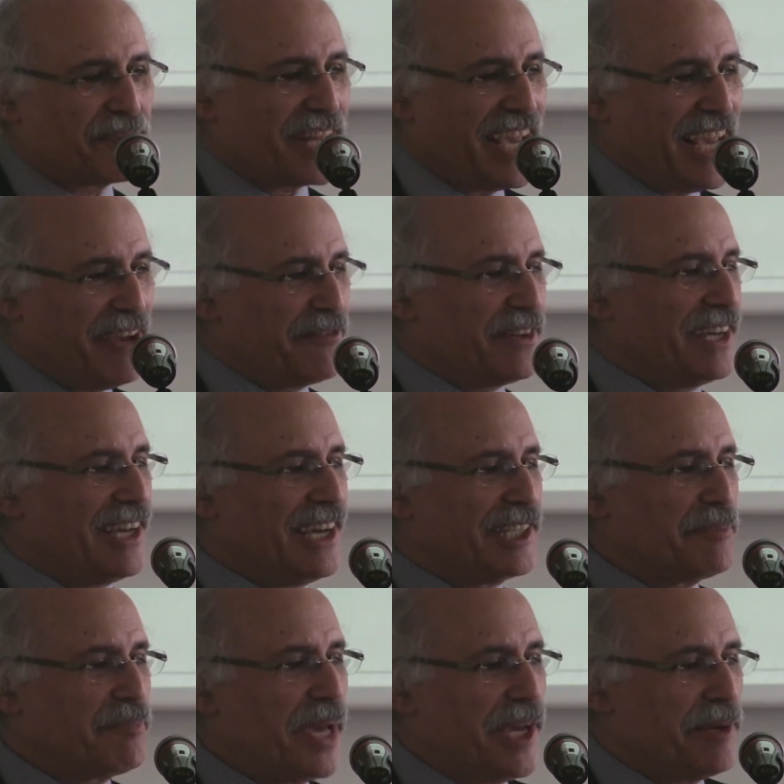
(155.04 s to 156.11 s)
They have
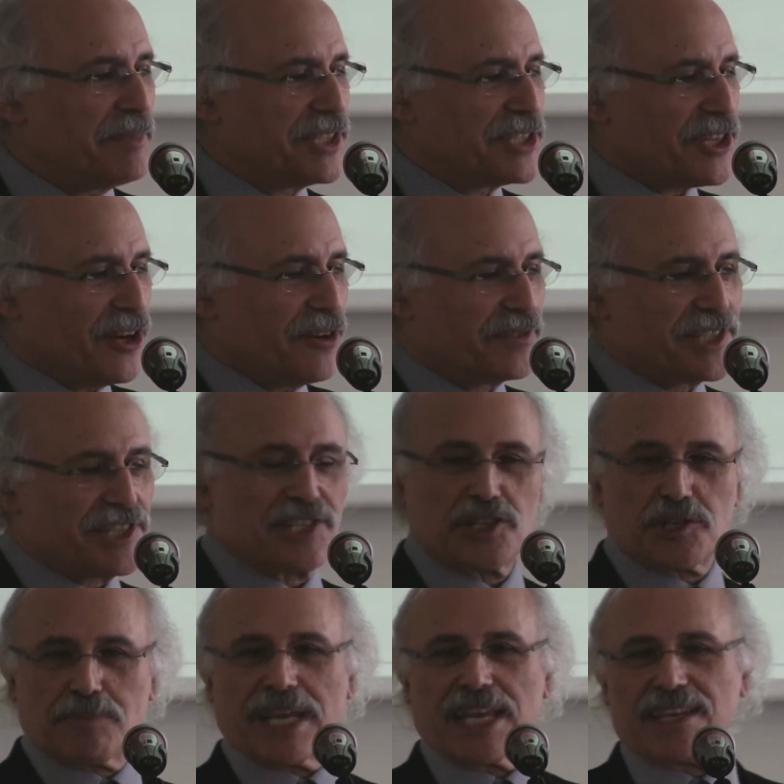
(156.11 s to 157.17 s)
an impairment of
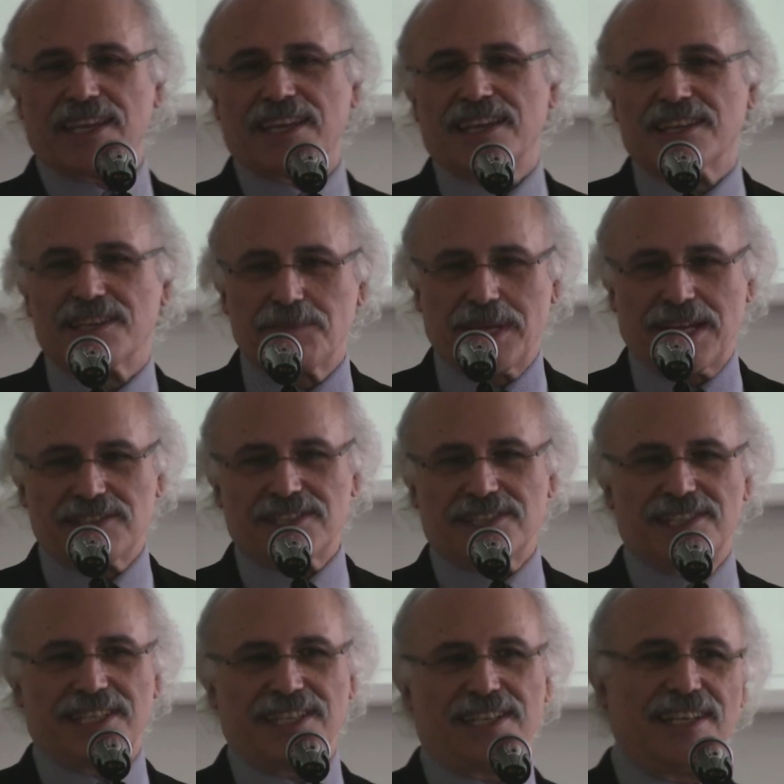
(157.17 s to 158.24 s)
decision-making
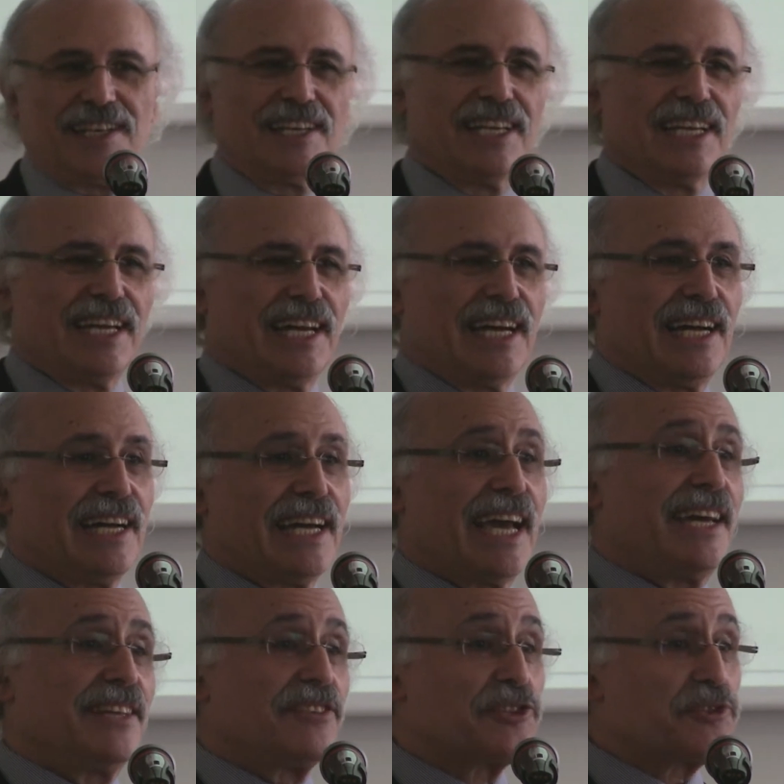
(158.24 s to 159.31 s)
capacity,
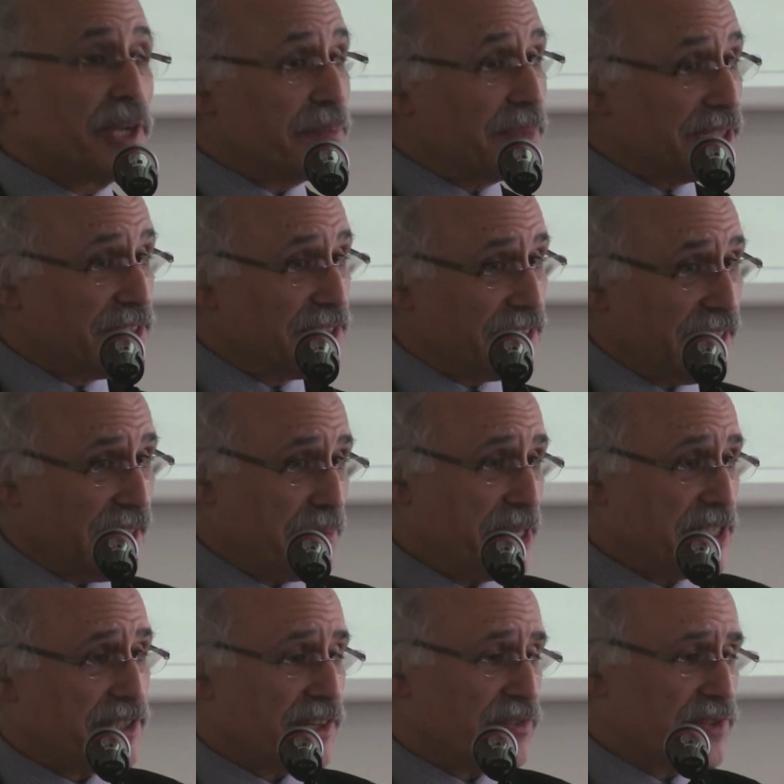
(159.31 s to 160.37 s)
and the treatment is in their
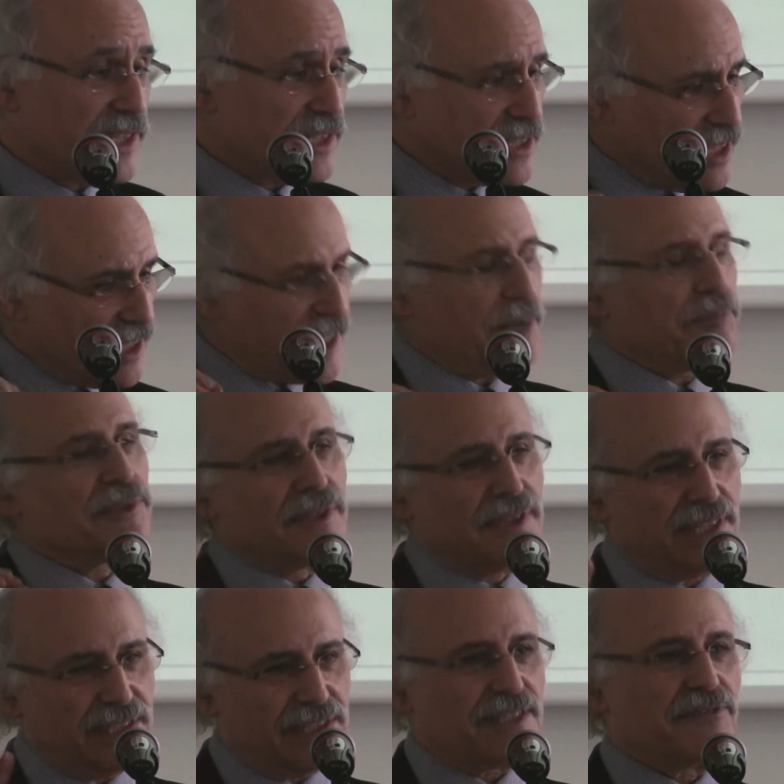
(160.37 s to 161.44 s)
best interest. And I'll come
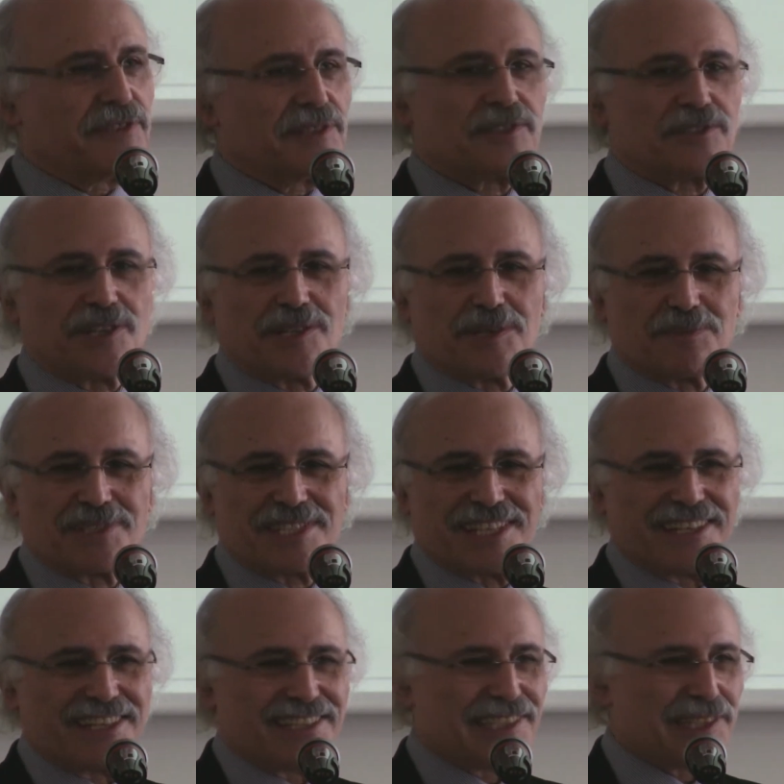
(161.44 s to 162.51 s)
to these difficult terms
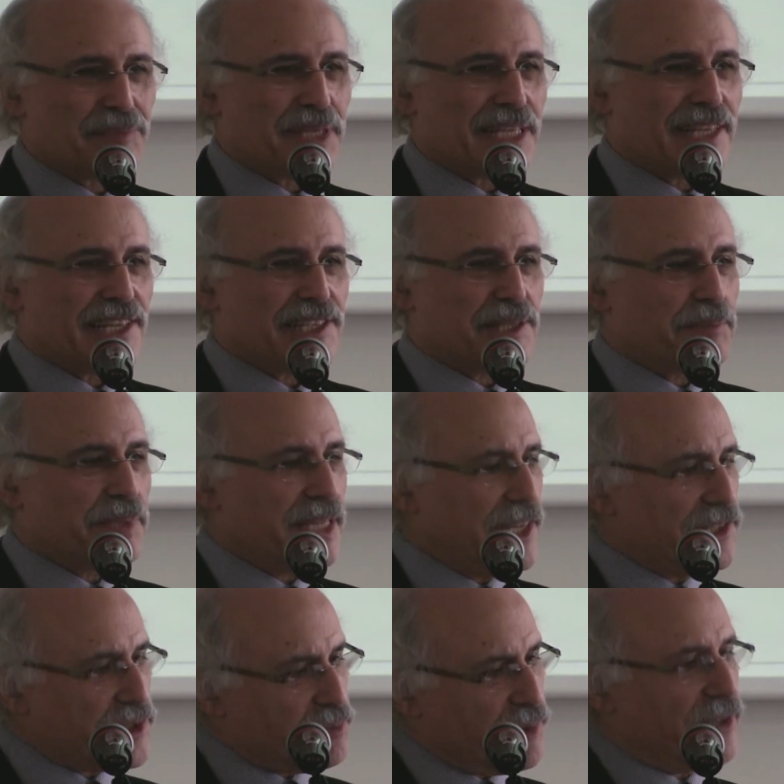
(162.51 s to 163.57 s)
a little bit later, but
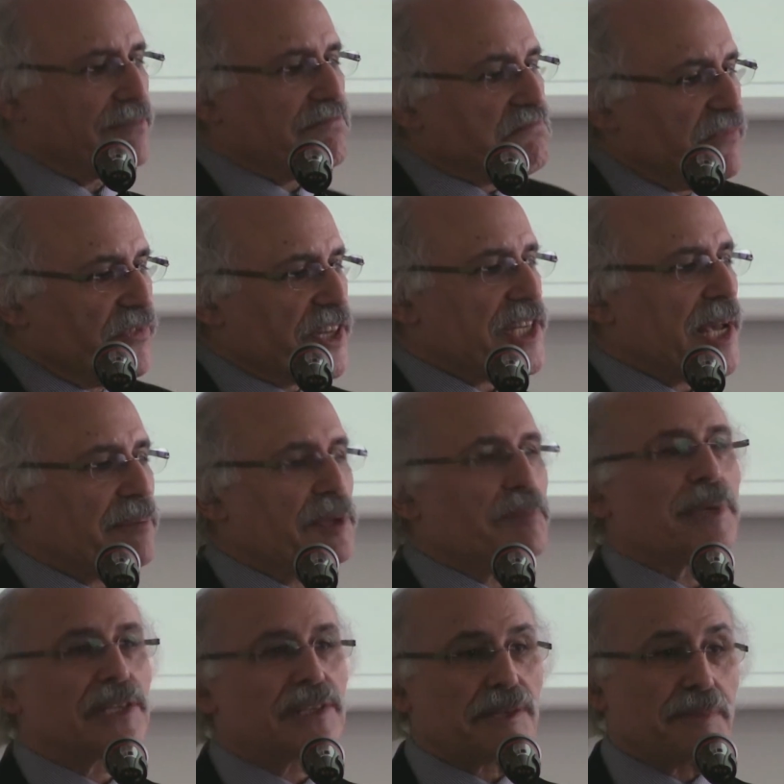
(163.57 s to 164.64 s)
that's what, for
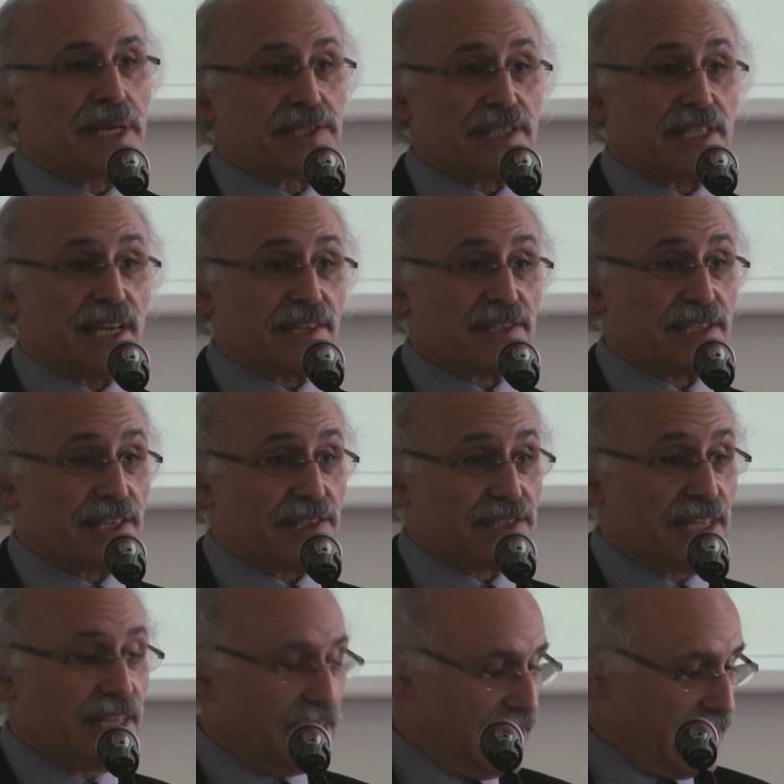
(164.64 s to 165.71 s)
example, Mental Capacity Act
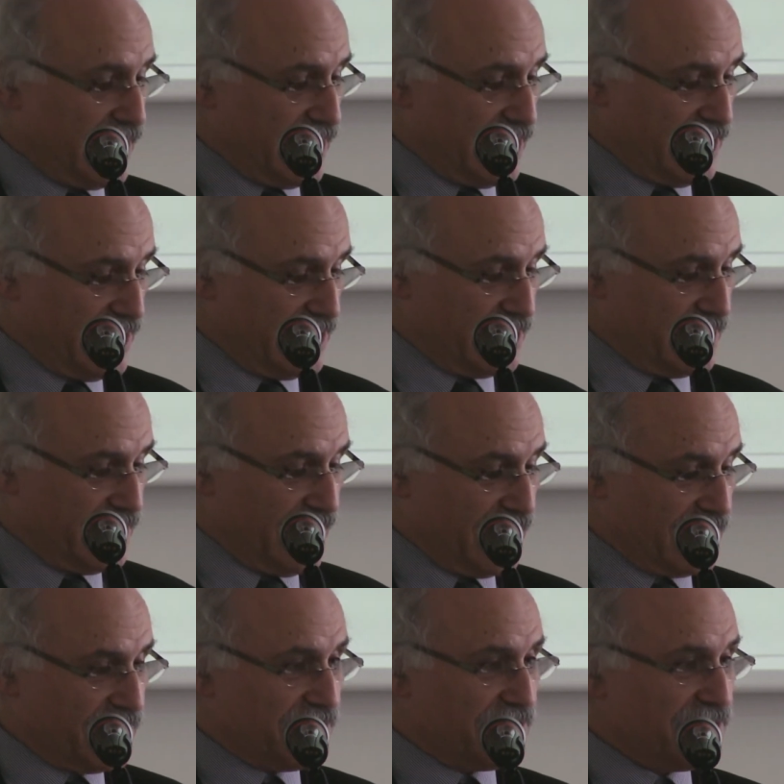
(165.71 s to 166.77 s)
says
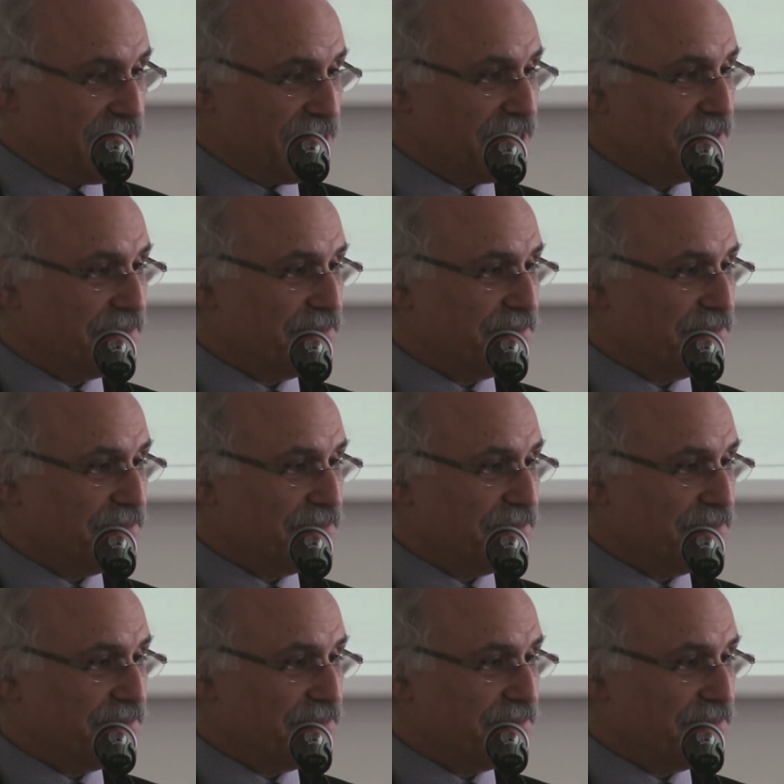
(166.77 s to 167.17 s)
in England.